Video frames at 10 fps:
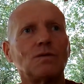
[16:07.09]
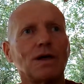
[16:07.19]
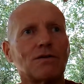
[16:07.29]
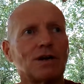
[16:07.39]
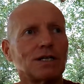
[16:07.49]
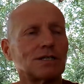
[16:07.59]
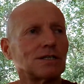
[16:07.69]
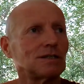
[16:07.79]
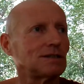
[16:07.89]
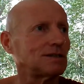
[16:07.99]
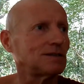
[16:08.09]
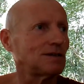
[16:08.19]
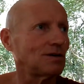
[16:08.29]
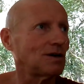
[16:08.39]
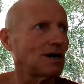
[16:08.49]
whether it's
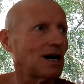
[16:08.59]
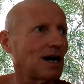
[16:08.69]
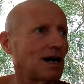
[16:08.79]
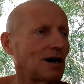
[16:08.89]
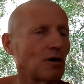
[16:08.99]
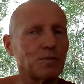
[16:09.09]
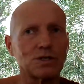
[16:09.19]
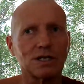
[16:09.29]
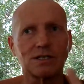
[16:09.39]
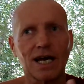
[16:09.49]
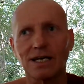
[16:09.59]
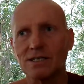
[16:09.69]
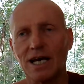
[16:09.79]
opposite sex,